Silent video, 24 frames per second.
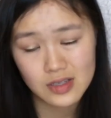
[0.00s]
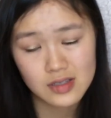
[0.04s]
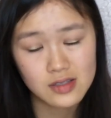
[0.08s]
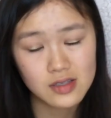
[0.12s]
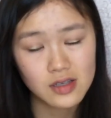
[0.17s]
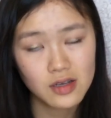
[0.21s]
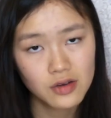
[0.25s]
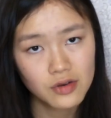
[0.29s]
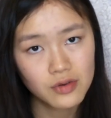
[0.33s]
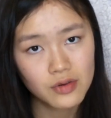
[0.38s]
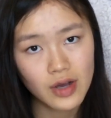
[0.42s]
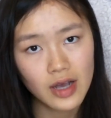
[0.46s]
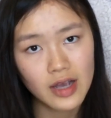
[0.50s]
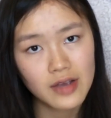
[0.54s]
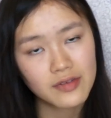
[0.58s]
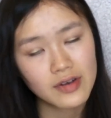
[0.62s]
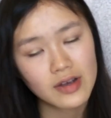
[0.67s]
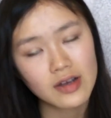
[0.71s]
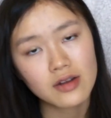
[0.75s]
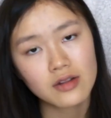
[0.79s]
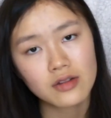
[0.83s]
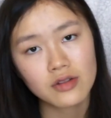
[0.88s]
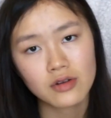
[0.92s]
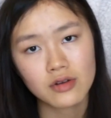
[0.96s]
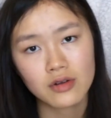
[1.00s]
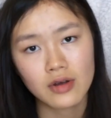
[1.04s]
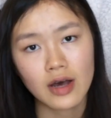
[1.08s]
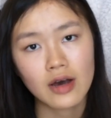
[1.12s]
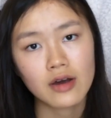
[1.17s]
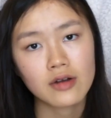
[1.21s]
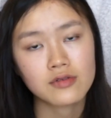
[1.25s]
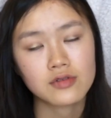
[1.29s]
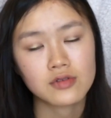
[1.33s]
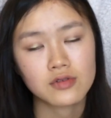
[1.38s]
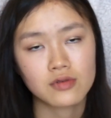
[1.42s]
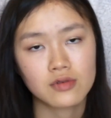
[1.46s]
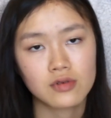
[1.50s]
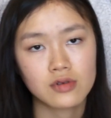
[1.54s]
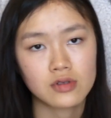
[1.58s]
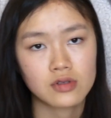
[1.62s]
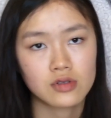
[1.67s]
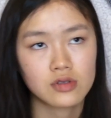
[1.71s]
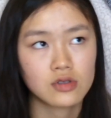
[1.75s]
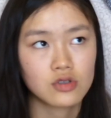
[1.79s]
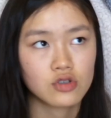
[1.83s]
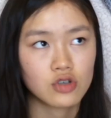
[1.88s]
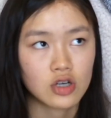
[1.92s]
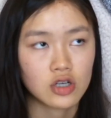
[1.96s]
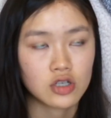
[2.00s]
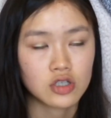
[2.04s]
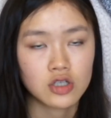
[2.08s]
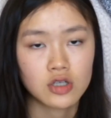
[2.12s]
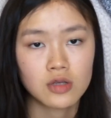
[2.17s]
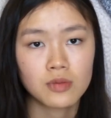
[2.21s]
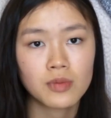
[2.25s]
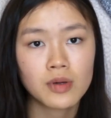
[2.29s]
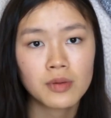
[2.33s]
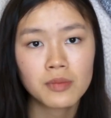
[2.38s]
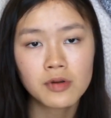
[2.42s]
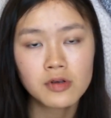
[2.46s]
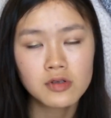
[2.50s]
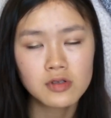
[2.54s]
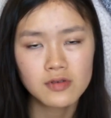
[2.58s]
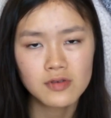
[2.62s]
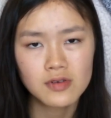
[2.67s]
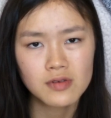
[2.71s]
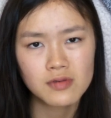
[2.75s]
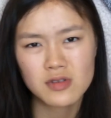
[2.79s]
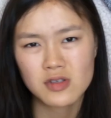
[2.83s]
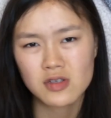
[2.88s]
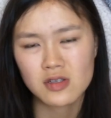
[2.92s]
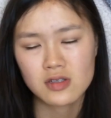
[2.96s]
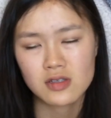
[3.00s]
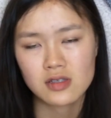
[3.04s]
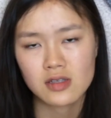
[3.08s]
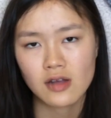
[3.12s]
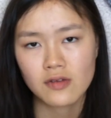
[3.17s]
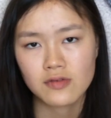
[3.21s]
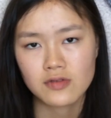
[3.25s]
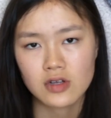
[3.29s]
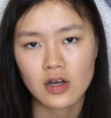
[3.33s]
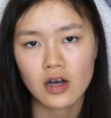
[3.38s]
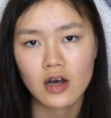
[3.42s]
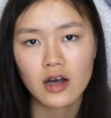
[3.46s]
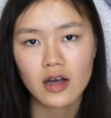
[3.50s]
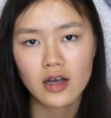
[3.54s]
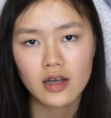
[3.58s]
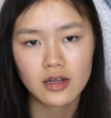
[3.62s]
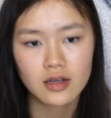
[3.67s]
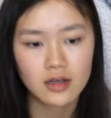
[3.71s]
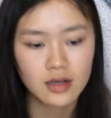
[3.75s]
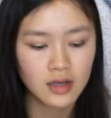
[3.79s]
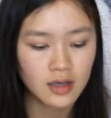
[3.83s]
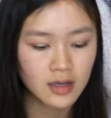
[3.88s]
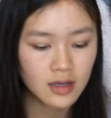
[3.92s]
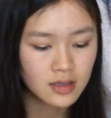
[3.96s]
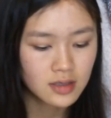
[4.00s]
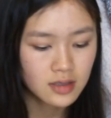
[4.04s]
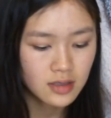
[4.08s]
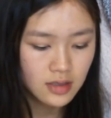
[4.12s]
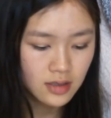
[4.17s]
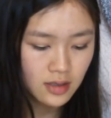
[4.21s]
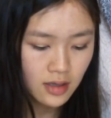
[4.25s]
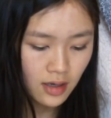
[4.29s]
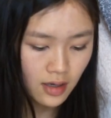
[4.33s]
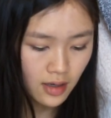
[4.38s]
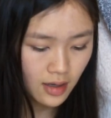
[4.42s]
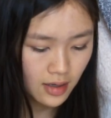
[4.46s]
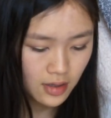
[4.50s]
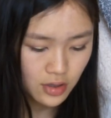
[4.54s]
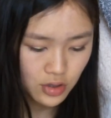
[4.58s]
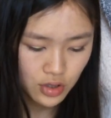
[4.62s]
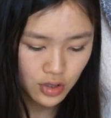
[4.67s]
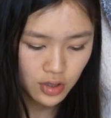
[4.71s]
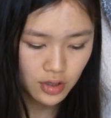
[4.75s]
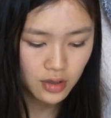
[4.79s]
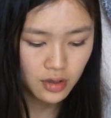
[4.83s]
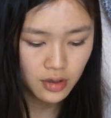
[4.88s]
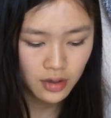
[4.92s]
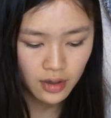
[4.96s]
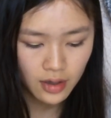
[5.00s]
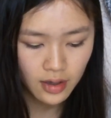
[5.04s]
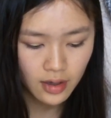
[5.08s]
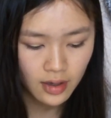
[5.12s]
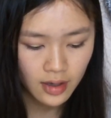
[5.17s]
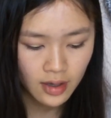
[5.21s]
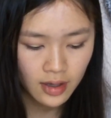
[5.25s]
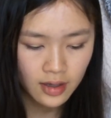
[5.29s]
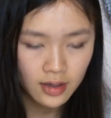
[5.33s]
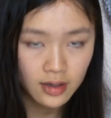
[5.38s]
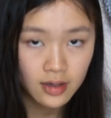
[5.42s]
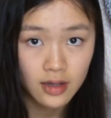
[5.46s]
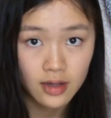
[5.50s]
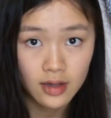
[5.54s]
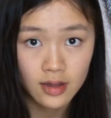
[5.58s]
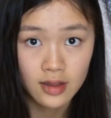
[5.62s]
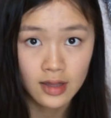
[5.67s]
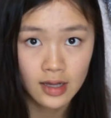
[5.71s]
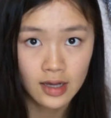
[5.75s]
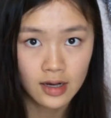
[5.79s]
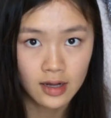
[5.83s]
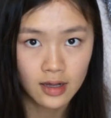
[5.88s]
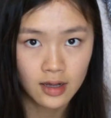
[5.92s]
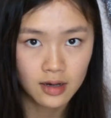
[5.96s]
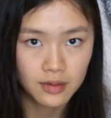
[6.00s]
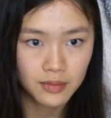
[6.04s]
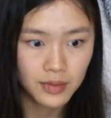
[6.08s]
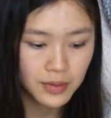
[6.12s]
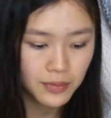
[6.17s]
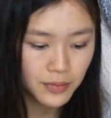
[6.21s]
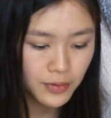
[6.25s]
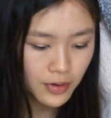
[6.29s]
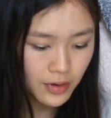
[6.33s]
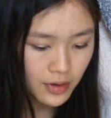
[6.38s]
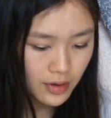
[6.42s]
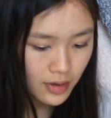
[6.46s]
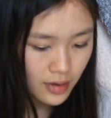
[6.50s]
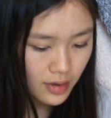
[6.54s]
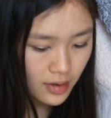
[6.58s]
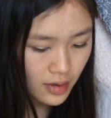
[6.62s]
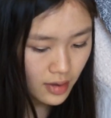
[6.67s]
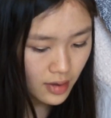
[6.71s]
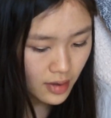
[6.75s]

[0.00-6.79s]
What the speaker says: So I've had a little out-of-school instruction, but most of it was just self-taught and dedication and that anime book.